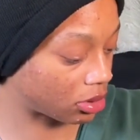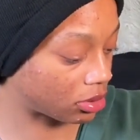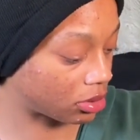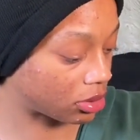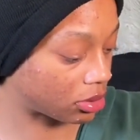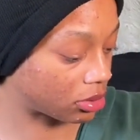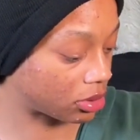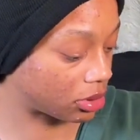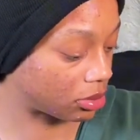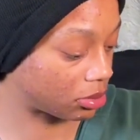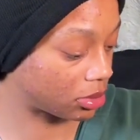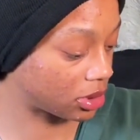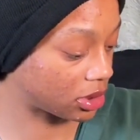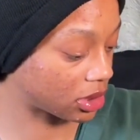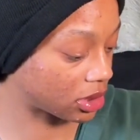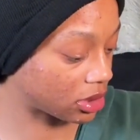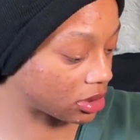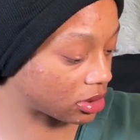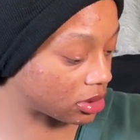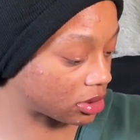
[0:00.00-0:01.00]
let me
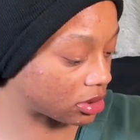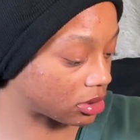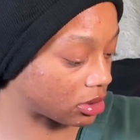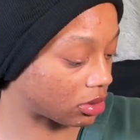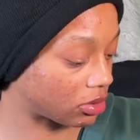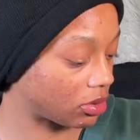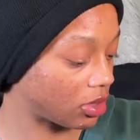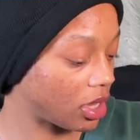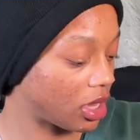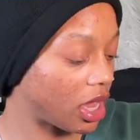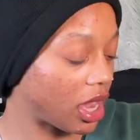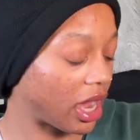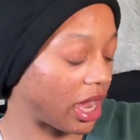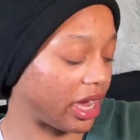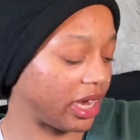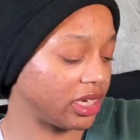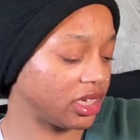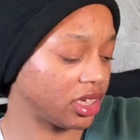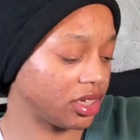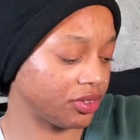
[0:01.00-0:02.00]
take this off.
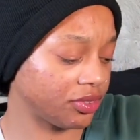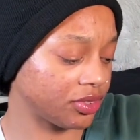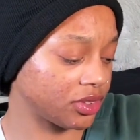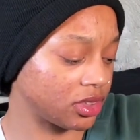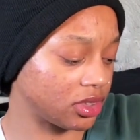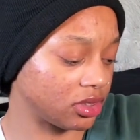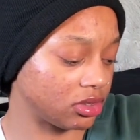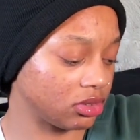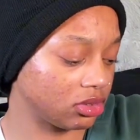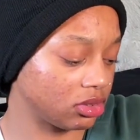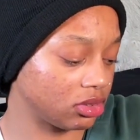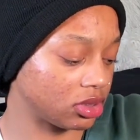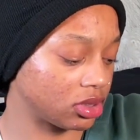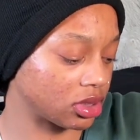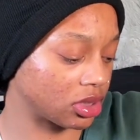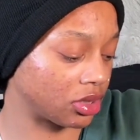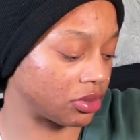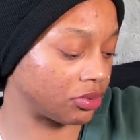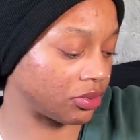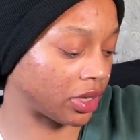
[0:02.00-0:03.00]
I never use
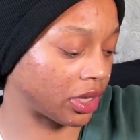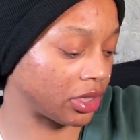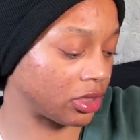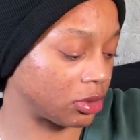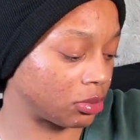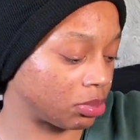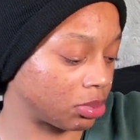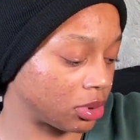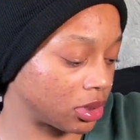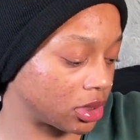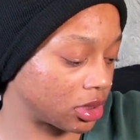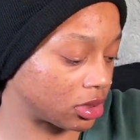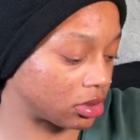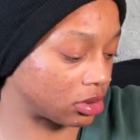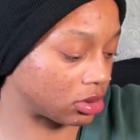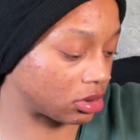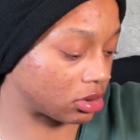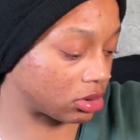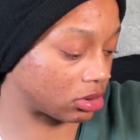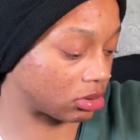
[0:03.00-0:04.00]
a vinyl player,
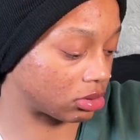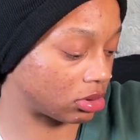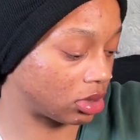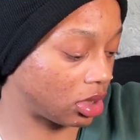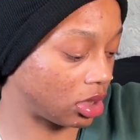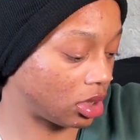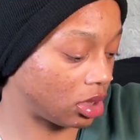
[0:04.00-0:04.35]
so